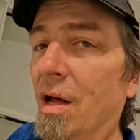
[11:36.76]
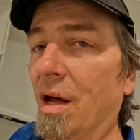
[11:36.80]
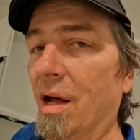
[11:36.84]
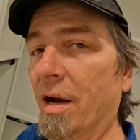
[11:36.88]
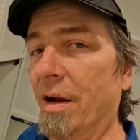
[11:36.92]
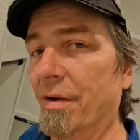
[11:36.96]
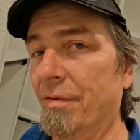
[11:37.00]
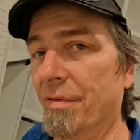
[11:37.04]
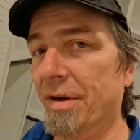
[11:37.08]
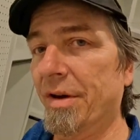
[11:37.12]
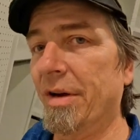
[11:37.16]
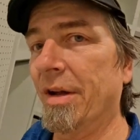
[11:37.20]

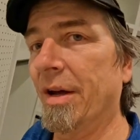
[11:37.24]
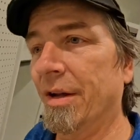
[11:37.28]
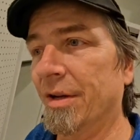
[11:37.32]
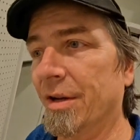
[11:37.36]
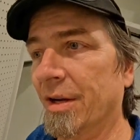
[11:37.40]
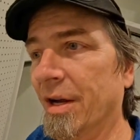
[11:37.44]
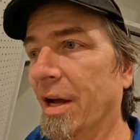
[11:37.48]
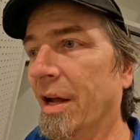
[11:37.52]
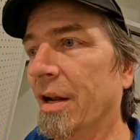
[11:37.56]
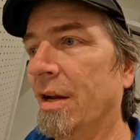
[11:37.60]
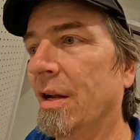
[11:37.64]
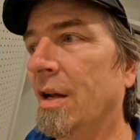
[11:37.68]
not even
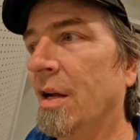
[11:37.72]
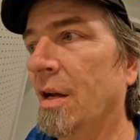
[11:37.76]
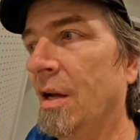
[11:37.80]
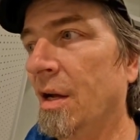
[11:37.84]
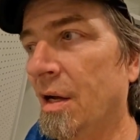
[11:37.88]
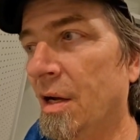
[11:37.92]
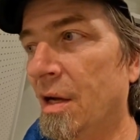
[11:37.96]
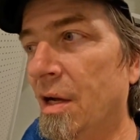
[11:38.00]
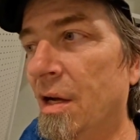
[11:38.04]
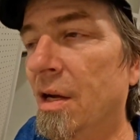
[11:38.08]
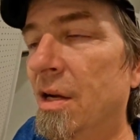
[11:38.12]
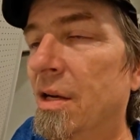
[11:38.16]
done yet.
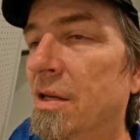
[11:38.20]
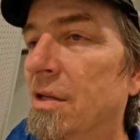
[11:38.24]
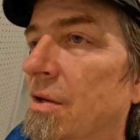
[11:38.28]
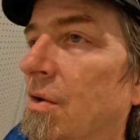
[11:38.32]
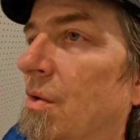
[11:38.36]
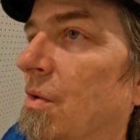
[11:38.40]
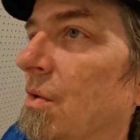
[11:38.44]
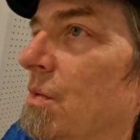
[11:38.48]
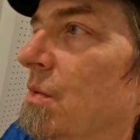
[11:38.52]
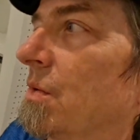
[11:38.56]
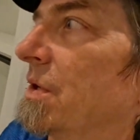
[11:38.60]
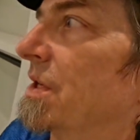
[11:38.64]

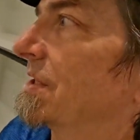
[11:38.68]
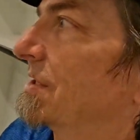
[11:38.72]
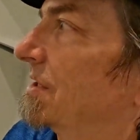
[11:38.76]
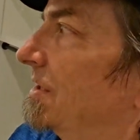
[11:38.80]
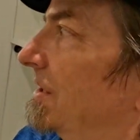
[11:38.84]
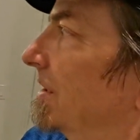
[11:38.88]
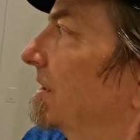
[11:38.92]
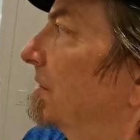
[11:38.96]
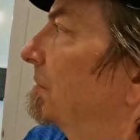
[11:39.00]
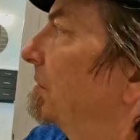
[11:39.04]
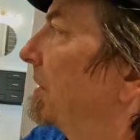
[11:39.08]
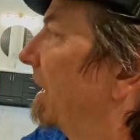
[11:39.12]
So when we
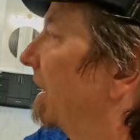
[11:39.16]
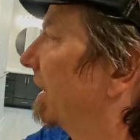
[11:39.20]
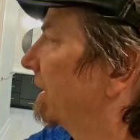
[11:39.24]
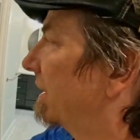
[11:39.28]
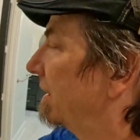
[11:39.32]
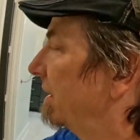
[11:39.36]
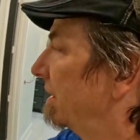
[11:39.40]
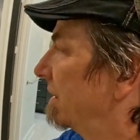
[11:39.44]
sneak back